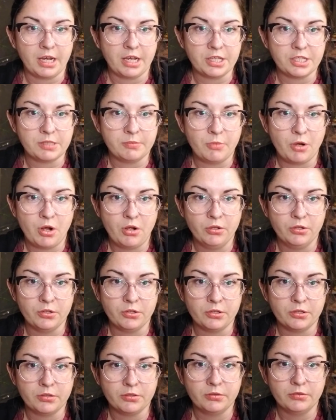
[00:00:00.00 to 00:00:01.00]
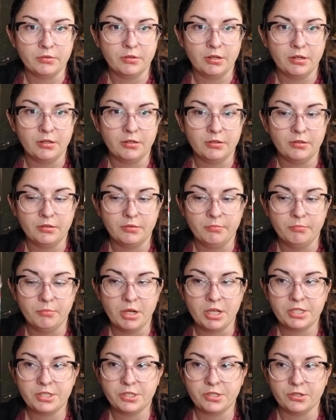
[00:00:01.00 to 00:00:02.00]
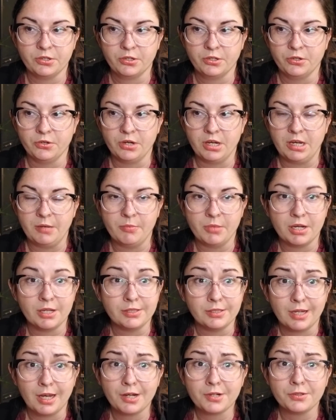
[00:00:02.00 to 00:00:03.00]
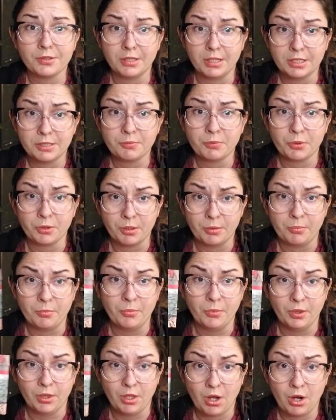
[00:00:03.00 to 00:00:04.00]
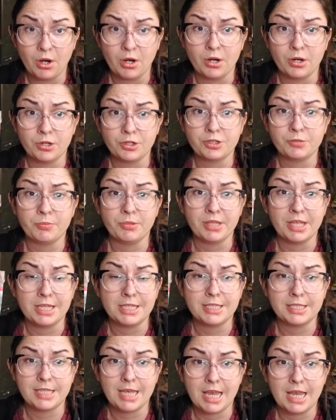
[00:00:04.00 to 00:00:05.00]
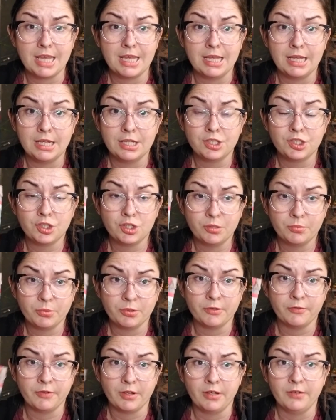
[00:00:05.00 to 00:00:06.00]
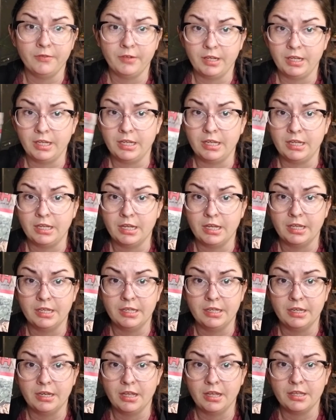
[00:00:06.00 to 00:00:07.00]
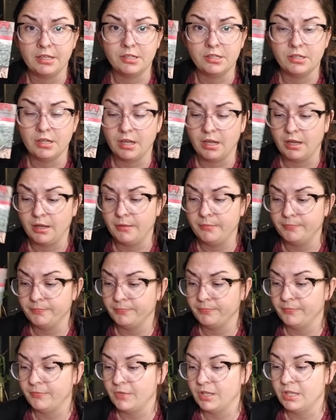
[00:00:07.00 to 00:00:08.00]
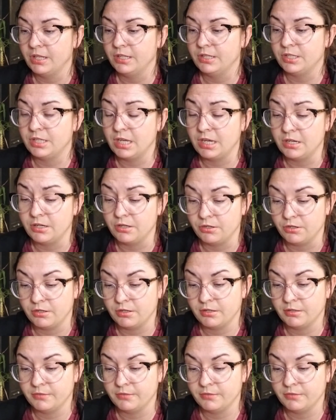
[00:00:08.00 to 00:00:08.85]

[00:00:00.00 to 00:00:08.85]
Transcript: a smaller mustard green, because it actually gets pretty large, but they stay super velvety and tender.